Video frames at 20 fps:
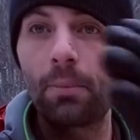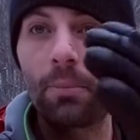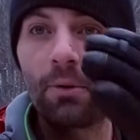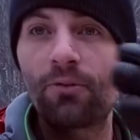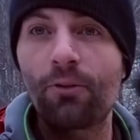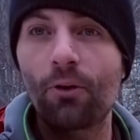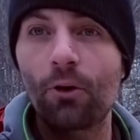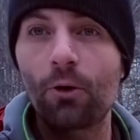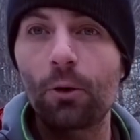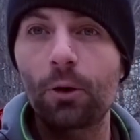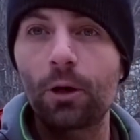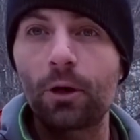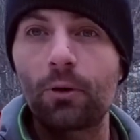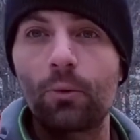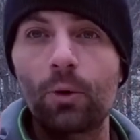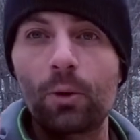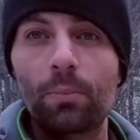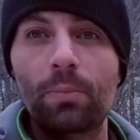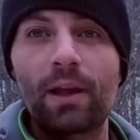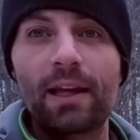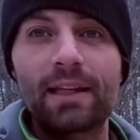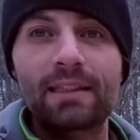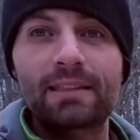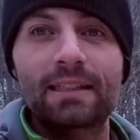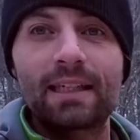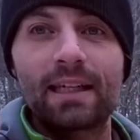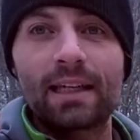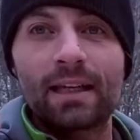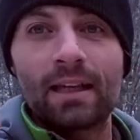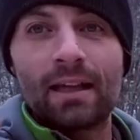before
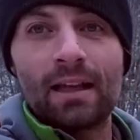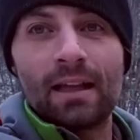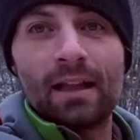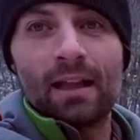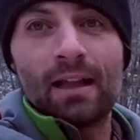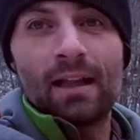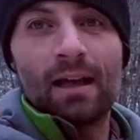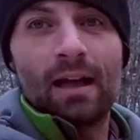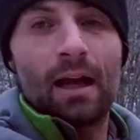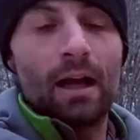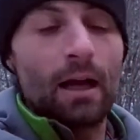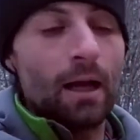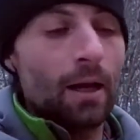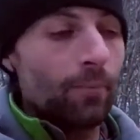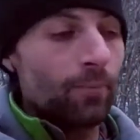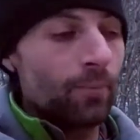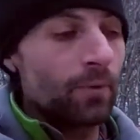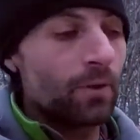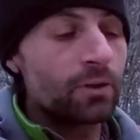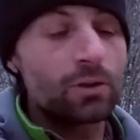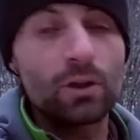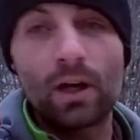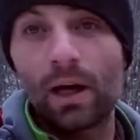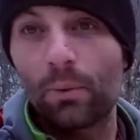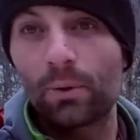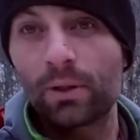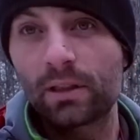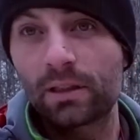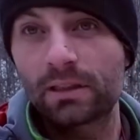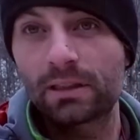replacing. So I
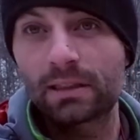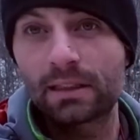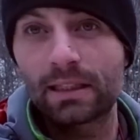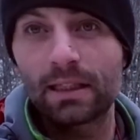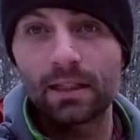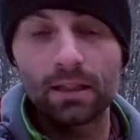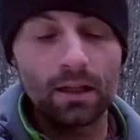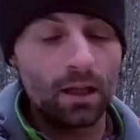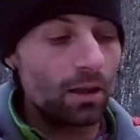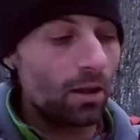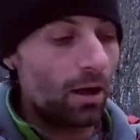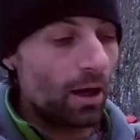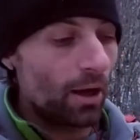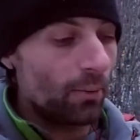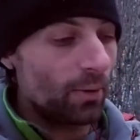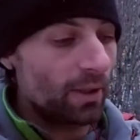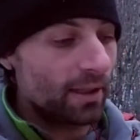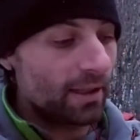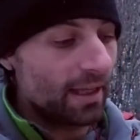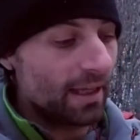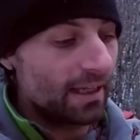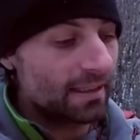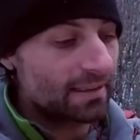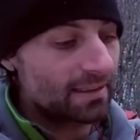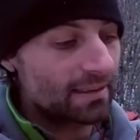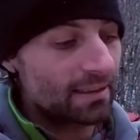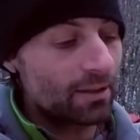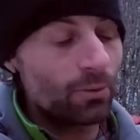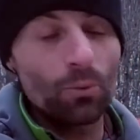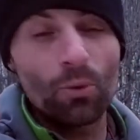would ski a lot with
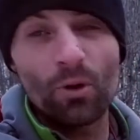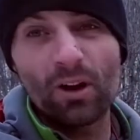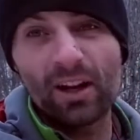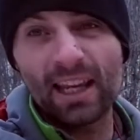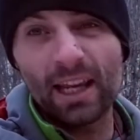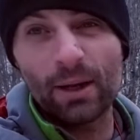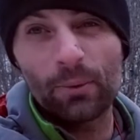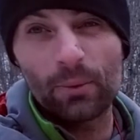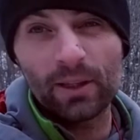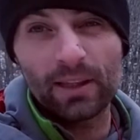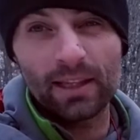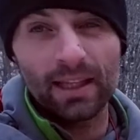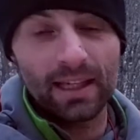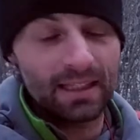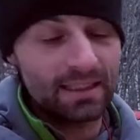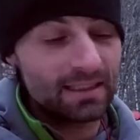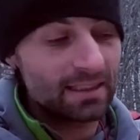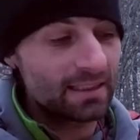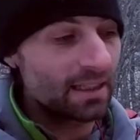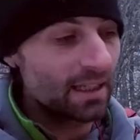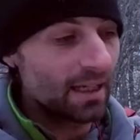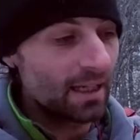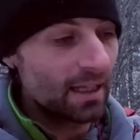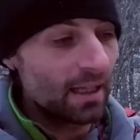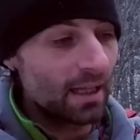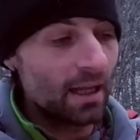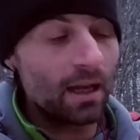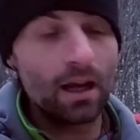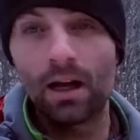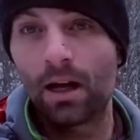this, working with this,
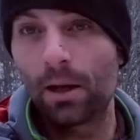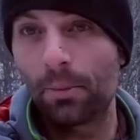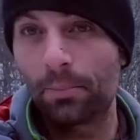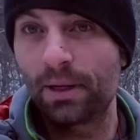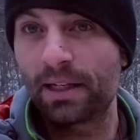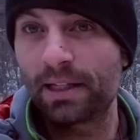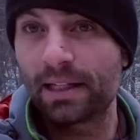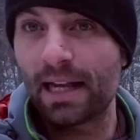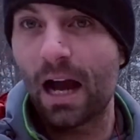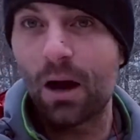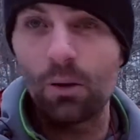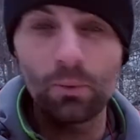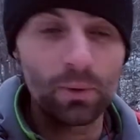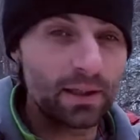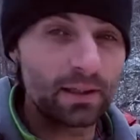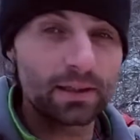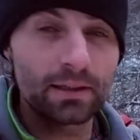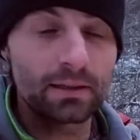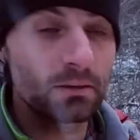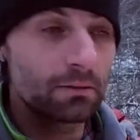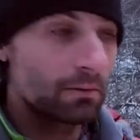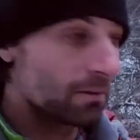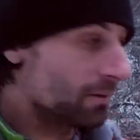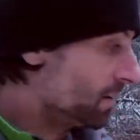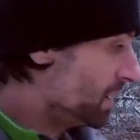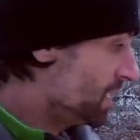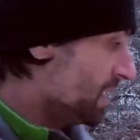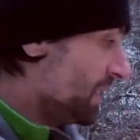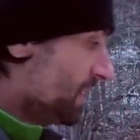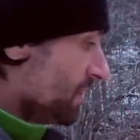but now with
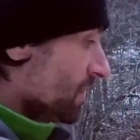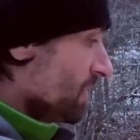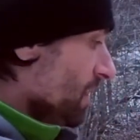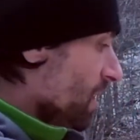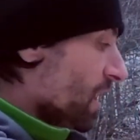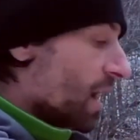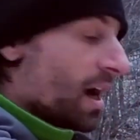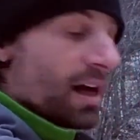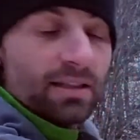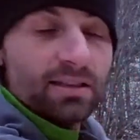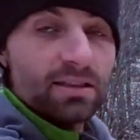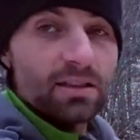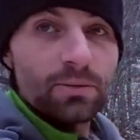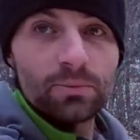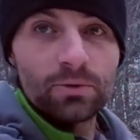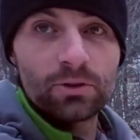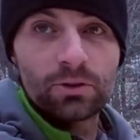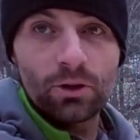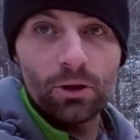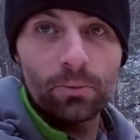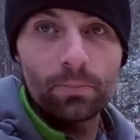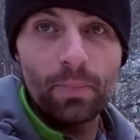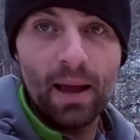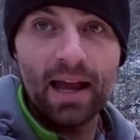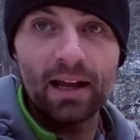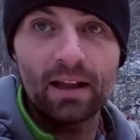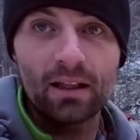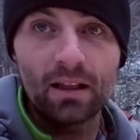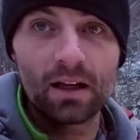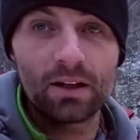this awesome dirt
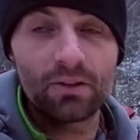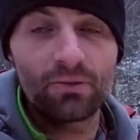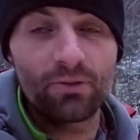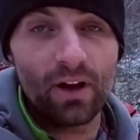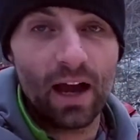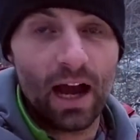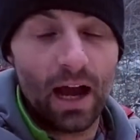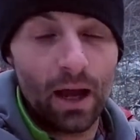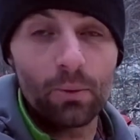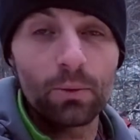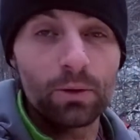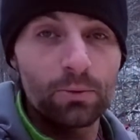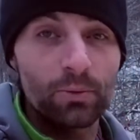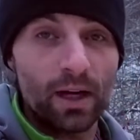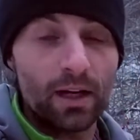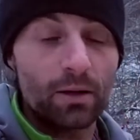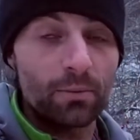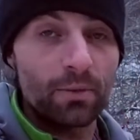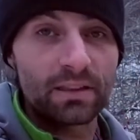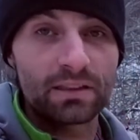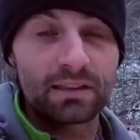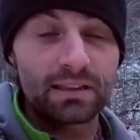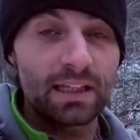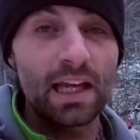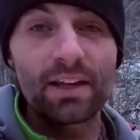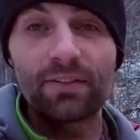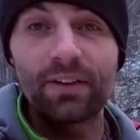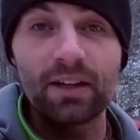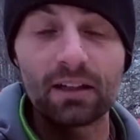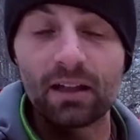bag glove, I would recommend
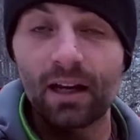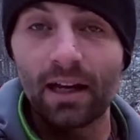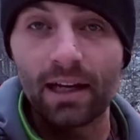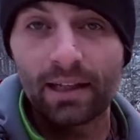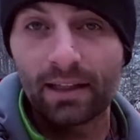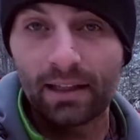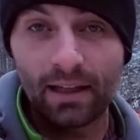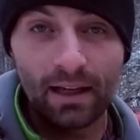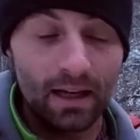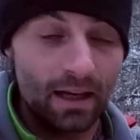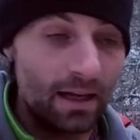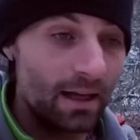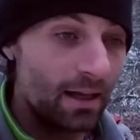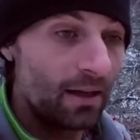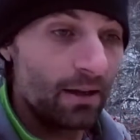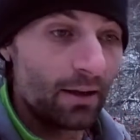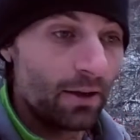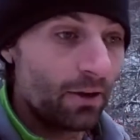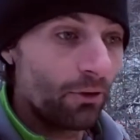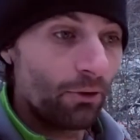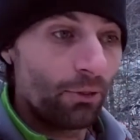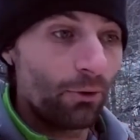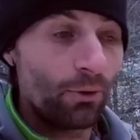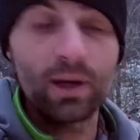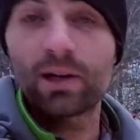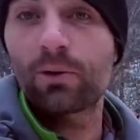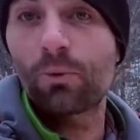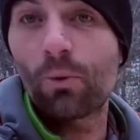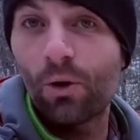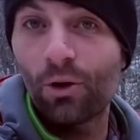saving like
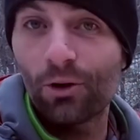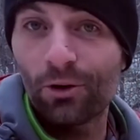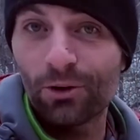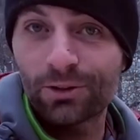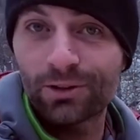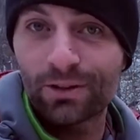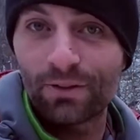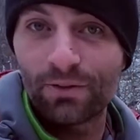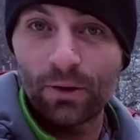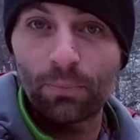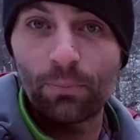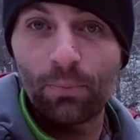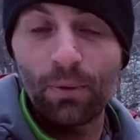3/4 of the